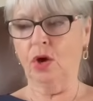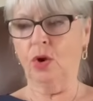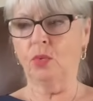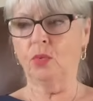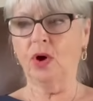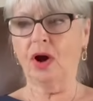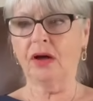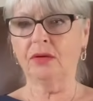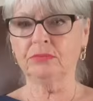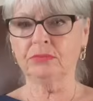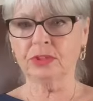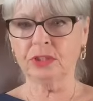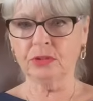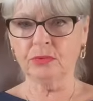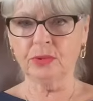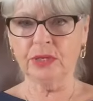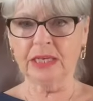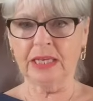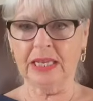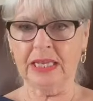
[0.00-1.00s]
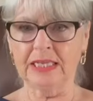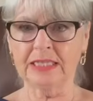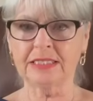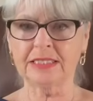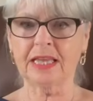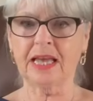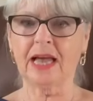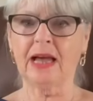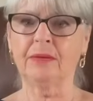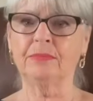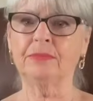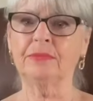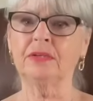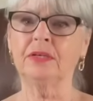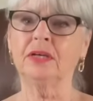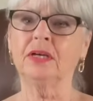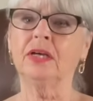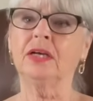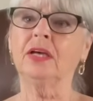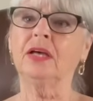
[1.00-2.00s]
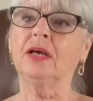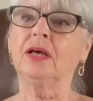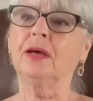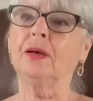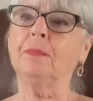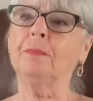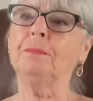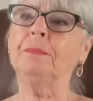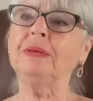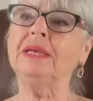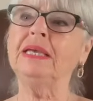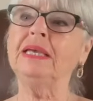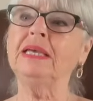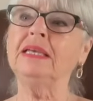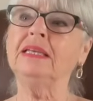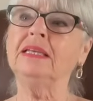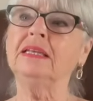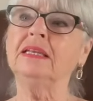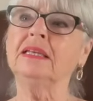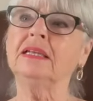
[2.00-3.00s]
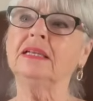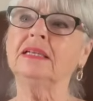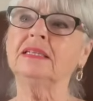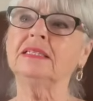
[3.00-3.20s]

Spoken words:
What I'm doing is I'm being